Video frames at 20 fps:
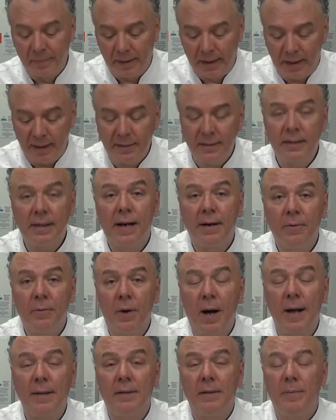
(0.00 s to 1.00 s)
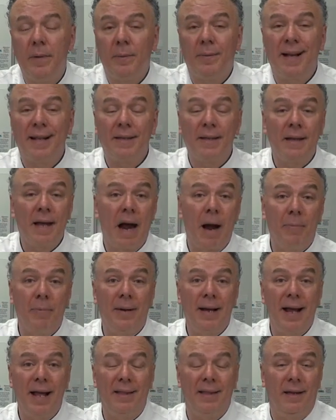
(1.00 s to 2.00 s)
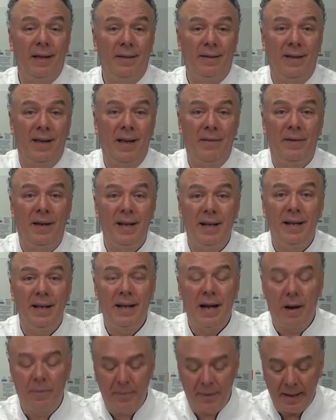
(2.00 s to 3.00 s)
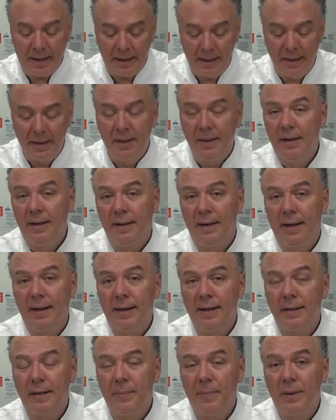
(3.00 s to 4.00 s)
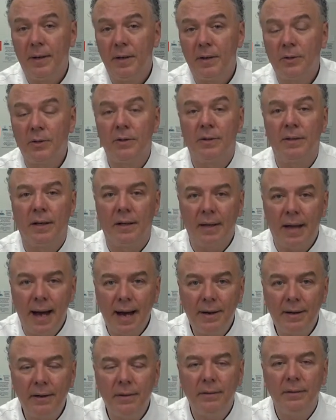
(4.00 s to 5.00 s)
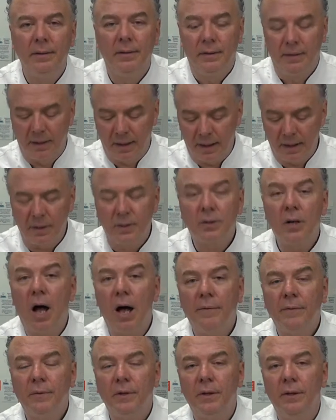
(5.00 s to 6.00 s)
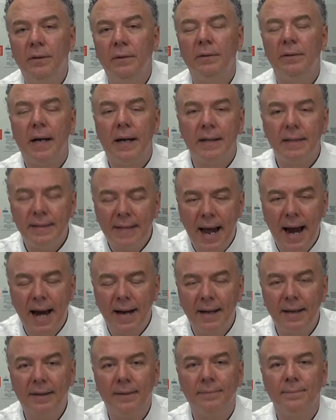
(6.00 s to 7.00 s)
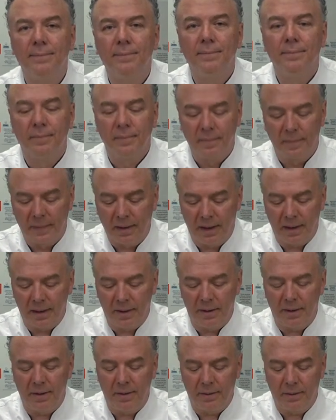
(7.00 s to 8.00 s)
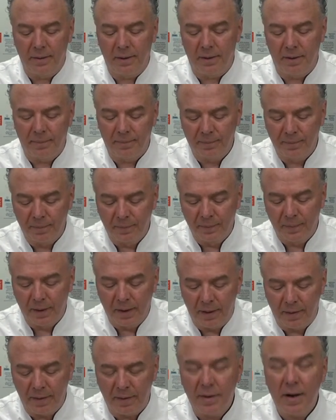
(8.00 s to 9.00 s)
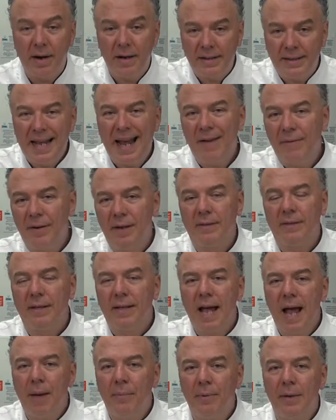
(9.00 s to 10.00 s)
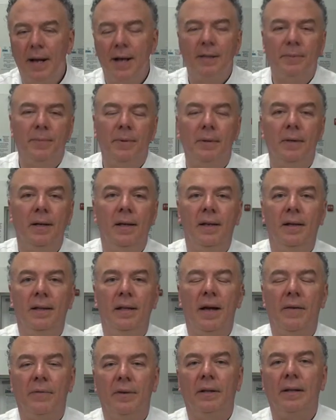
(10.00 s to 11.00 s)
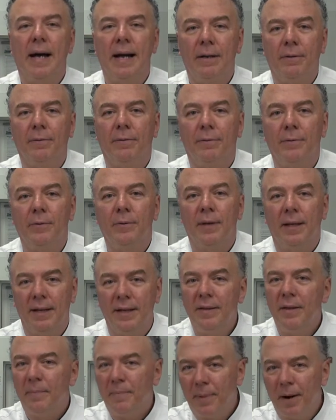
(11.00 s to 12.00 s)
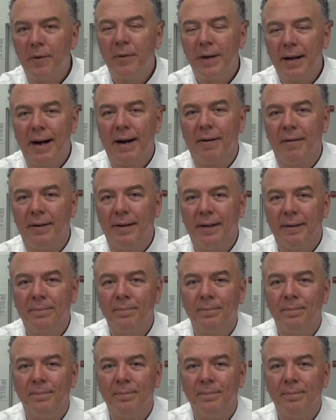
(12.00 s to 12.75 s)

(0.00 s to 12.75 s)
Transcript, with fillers: It's lighter wine. Some people like the Cabernet, the, the heavy hitting Cabernet. I like the Pinots because they're lighter, they're softer, not as tannic. Uh, they're they're not as heavy as the Cabernets, but they have the lighter fruit in the berry area.